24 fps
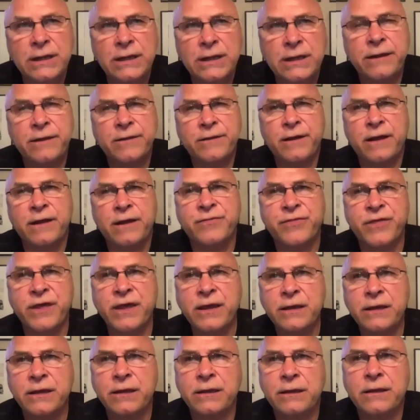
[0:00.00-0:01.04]
I
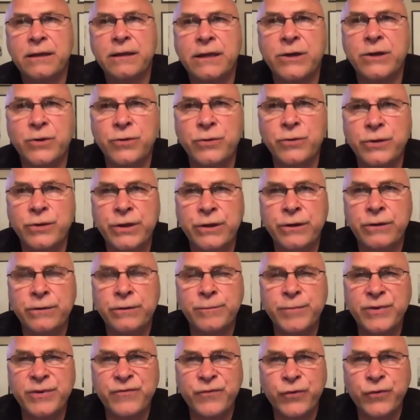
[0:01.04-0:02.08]
think,
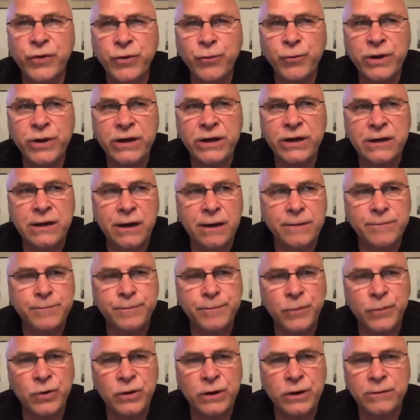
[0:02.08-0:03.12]
before you win a cup,
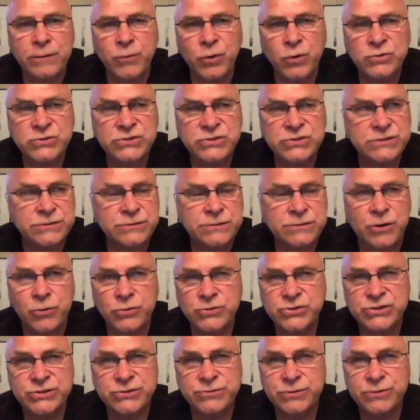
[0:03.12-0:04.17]
and most
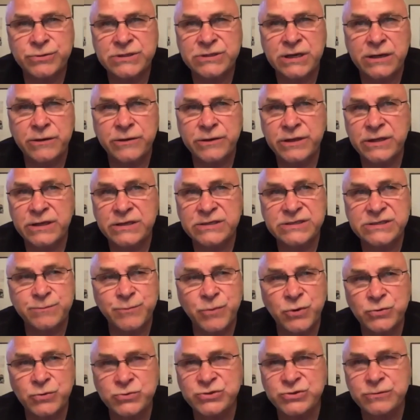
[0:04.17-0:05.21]
coaches will tell you this,
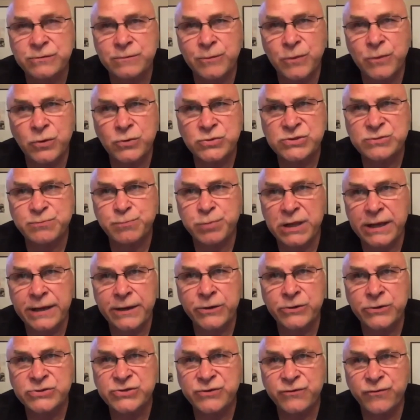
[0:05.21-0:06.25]
most
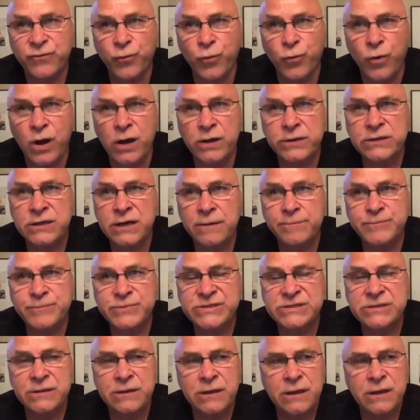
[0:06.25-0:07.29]
players who've won
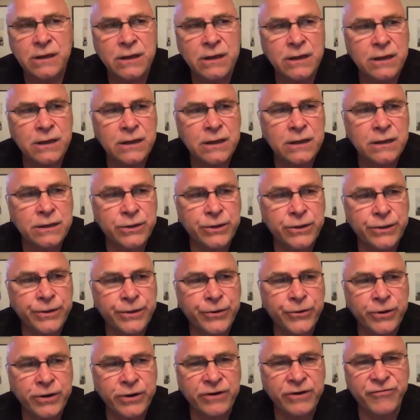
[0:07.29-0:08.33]
cups,
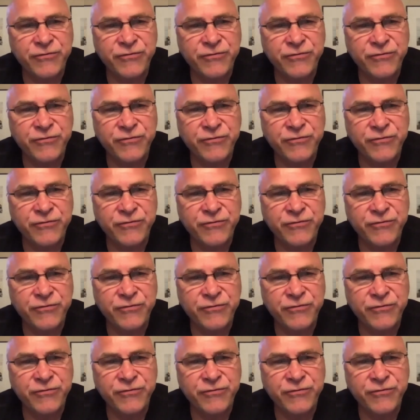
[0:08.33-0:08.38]
you're going to